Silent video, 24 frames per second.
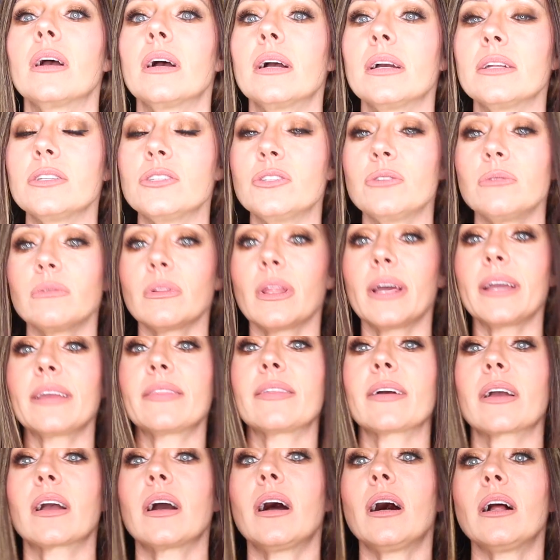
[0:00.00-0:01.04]
I do like
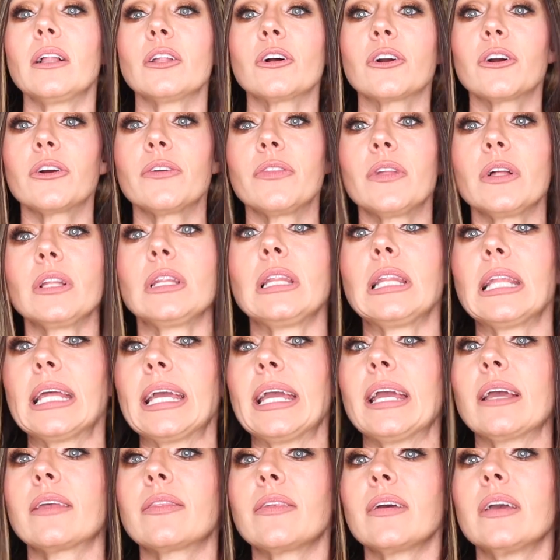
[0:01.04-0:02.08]
the color. The
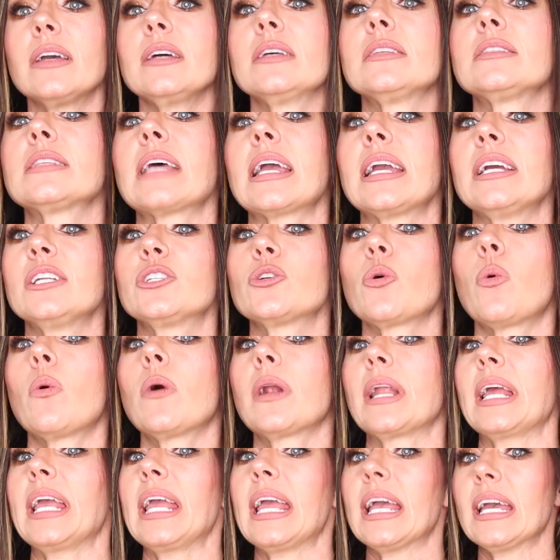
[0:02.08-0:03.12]
length is a
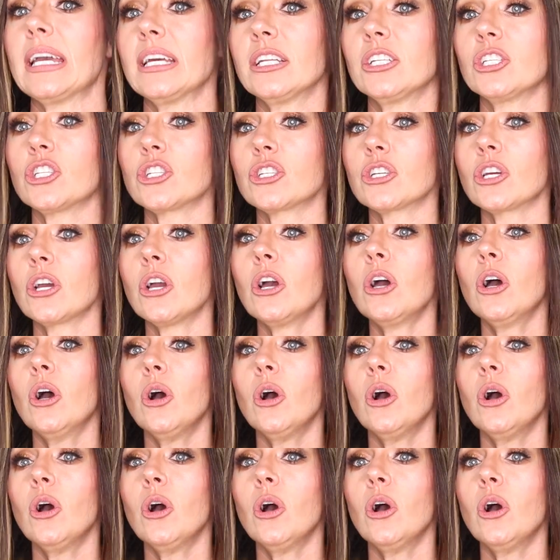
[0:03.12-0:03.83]
20-inch.